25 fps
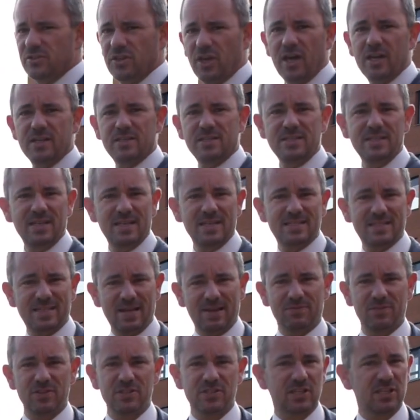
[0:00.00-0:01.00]
that year
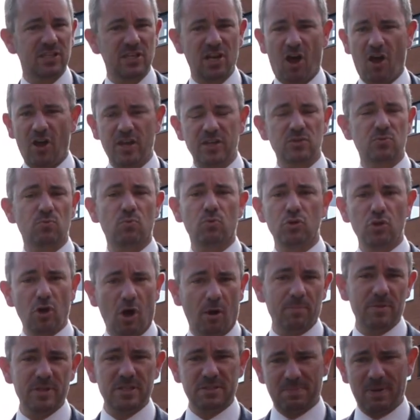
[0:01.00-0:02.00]
7s and 9s will
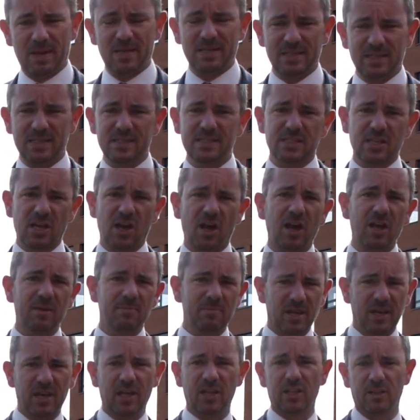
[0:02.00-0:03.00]
not be spending time
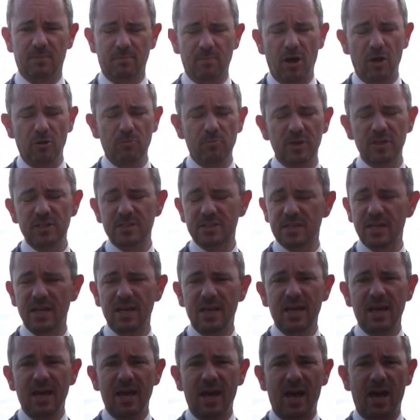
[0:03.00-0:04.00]
in at the moment,
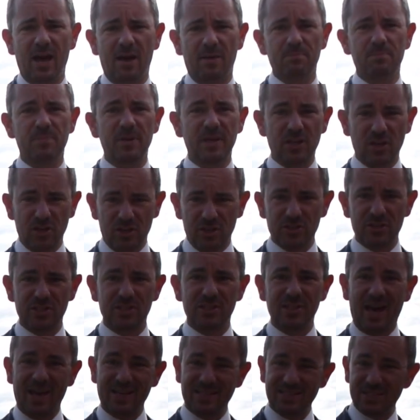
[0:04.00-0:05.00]
because
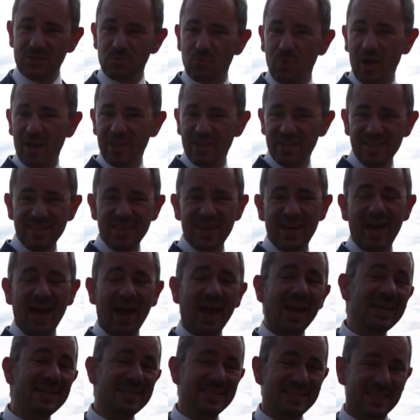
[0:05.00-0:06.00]
that is where the year
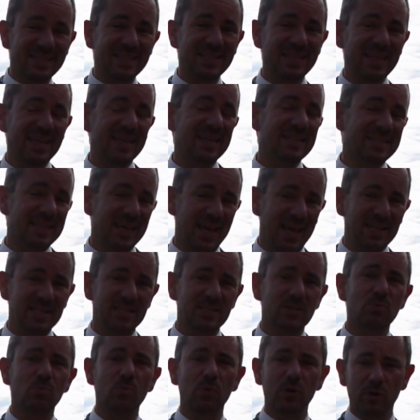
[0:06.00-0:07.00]
8s and the year
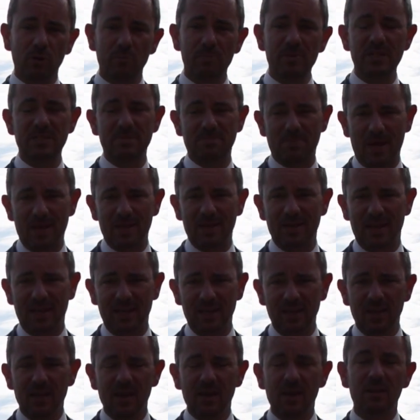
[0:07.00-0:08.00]
10s will be
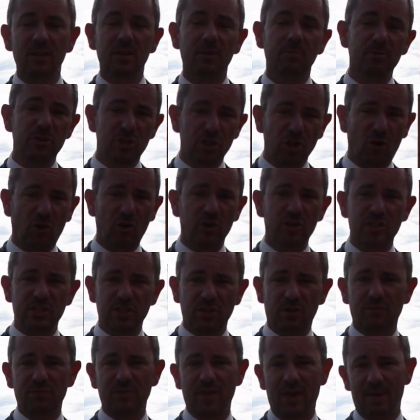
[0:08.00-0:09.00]
spending the majority
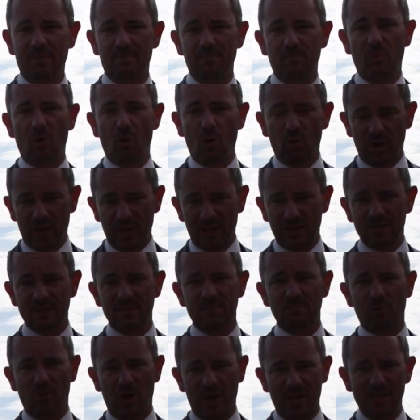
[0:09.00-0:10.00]
of their mornings,
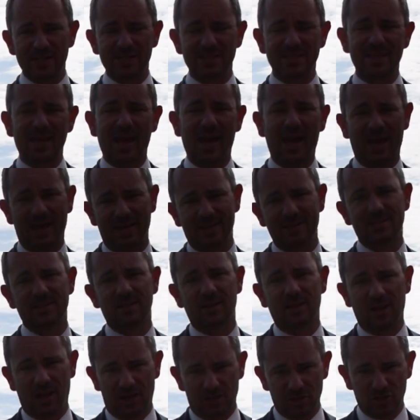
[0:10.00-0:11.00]
breaks and
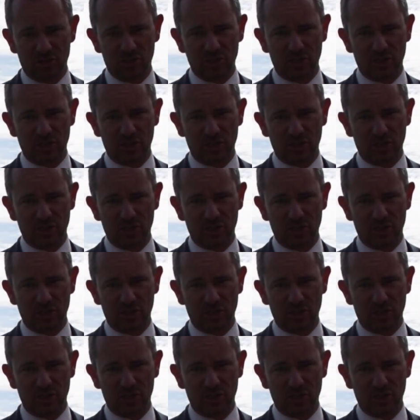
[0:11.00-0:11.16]
lunch